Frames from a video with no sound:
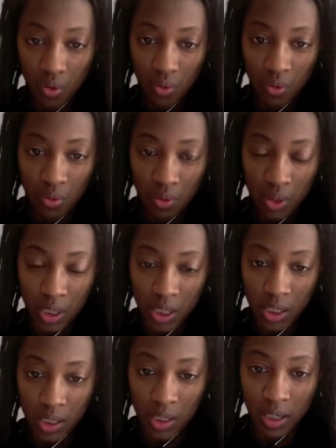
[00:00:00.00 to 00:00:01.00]

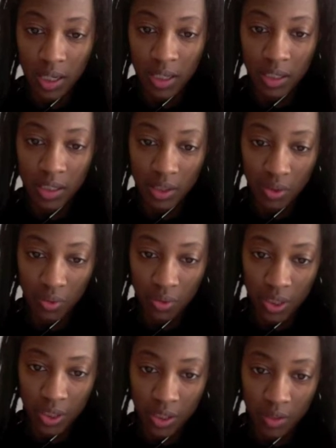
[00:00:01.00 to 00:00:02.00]
or
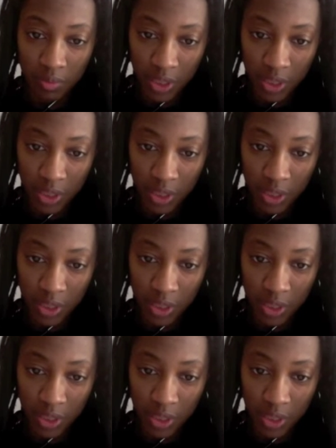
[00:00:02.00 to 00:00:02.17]
disordered